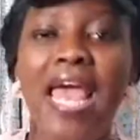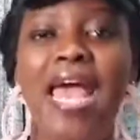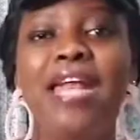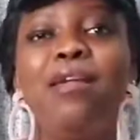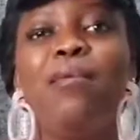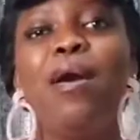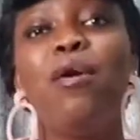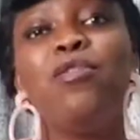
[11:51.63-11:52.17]
And
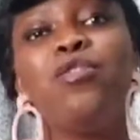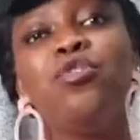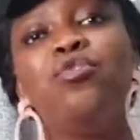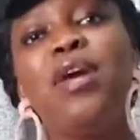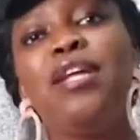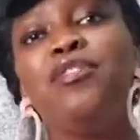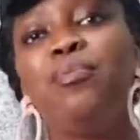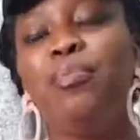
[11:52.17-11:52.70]
they were also
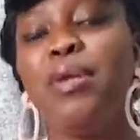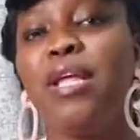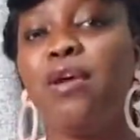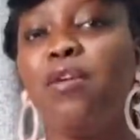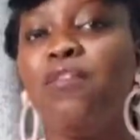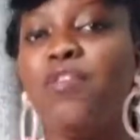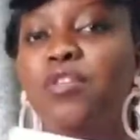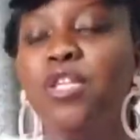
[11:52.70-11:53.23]
trying to bring a
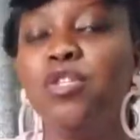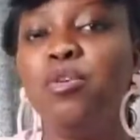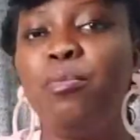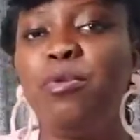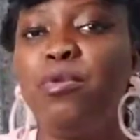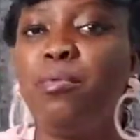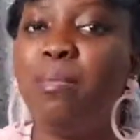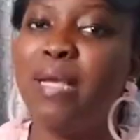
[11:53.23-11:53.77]
confrontation
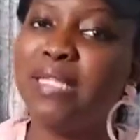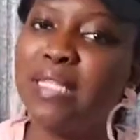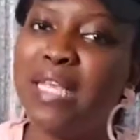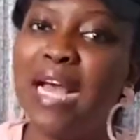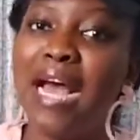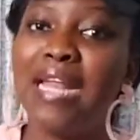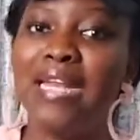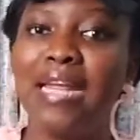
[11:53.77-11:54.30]
between Mercy
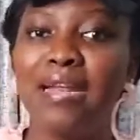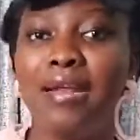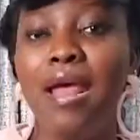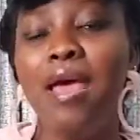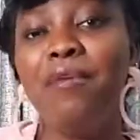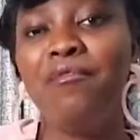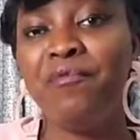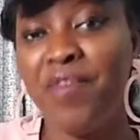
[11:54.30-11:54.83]
and then
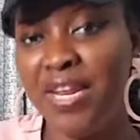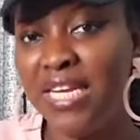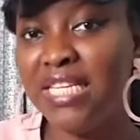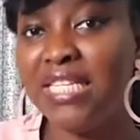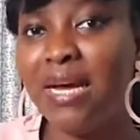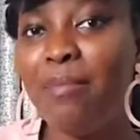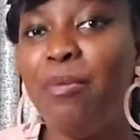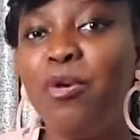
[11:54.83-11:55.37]

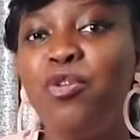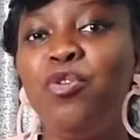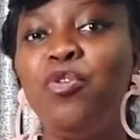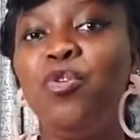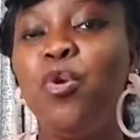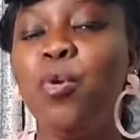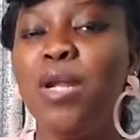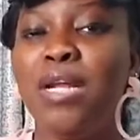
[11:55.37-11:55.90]
Venita, but you
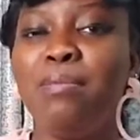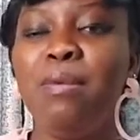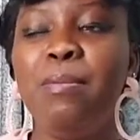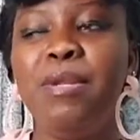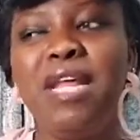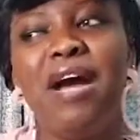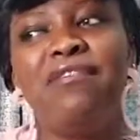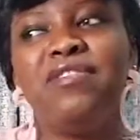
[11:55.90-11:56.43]
know that
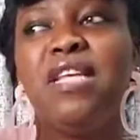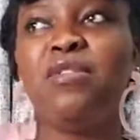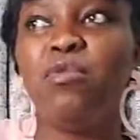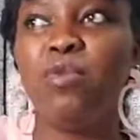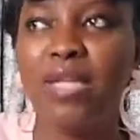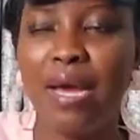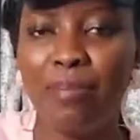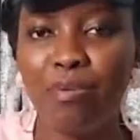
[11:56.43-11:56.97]
maybe they have
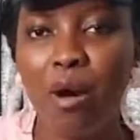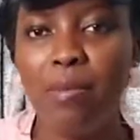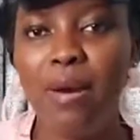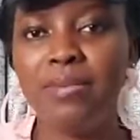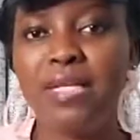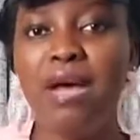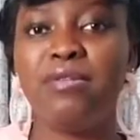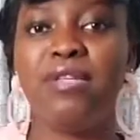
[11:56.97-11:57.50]
settled their
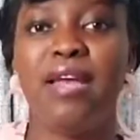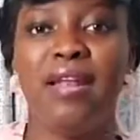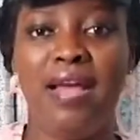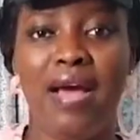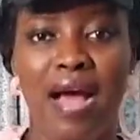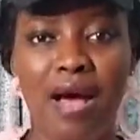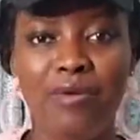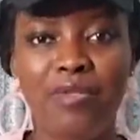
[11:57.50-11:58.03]
problems outside the
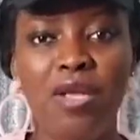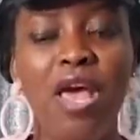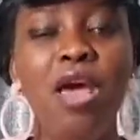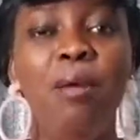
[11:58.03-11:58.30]
house.